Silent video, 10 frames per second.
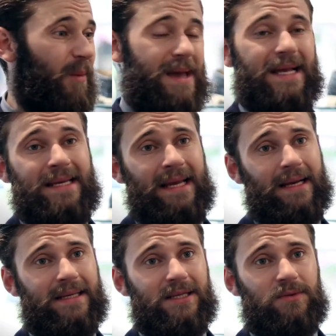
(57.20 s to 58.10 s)
made in
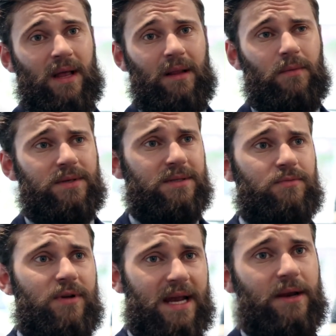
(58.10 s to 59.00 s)
England as well, which is
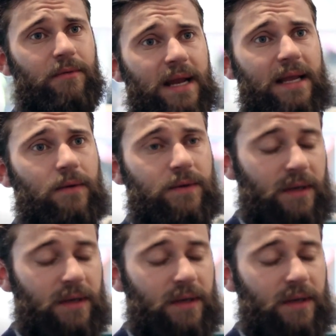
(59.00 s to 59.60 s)
really, really good.